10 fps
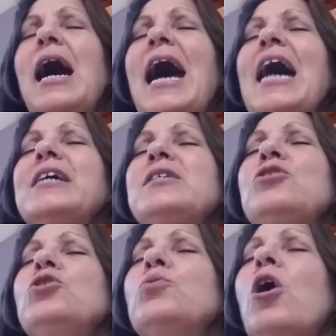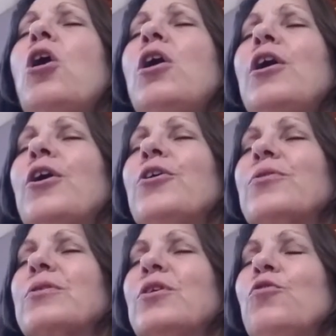As you
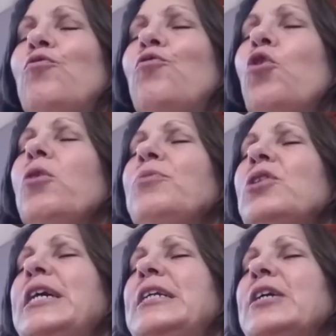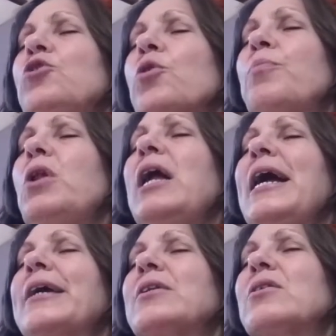are formulating your
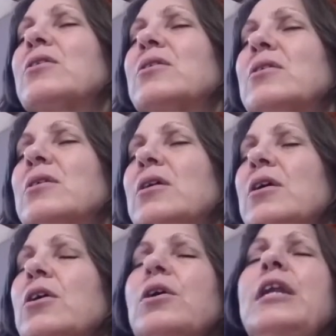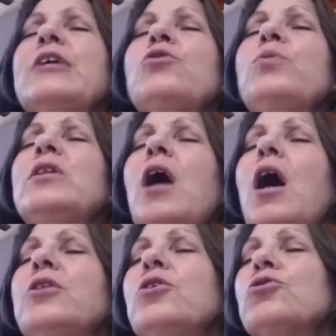plan, connect with
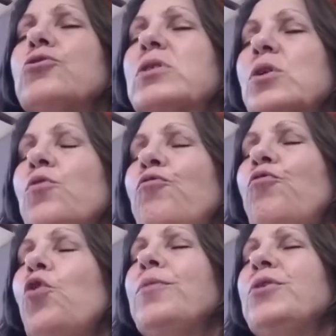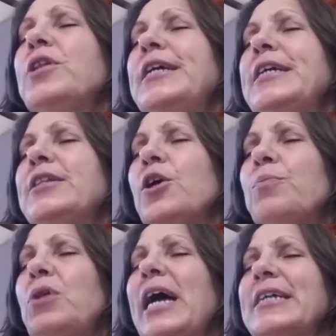others formulating their
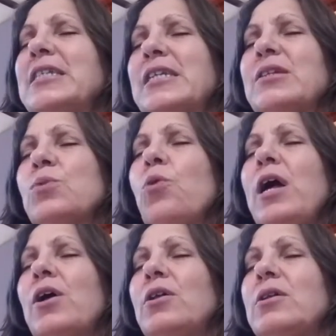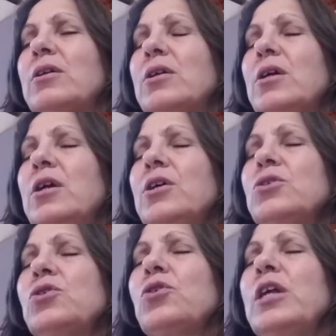plans as well,
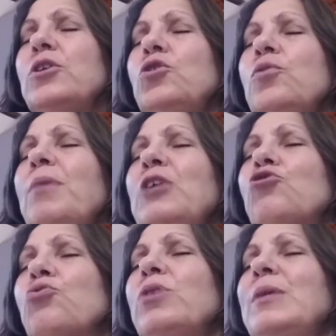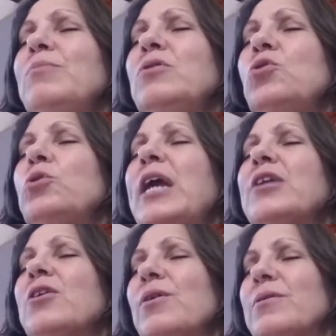so that you may dream
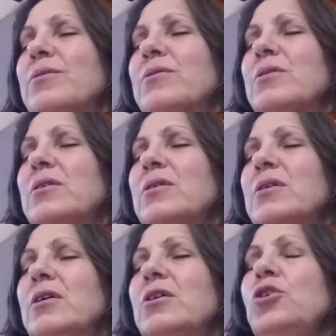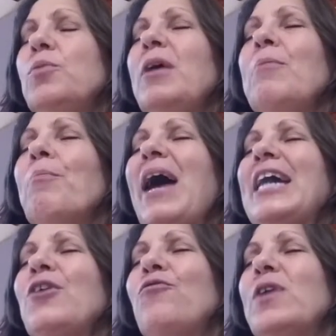together, you may
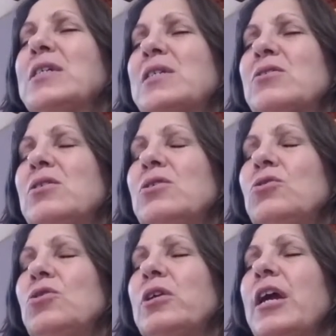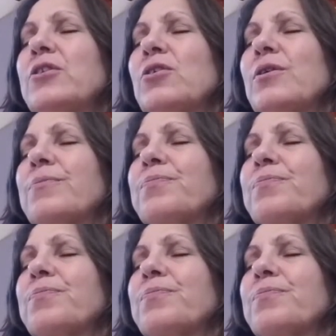manifest together.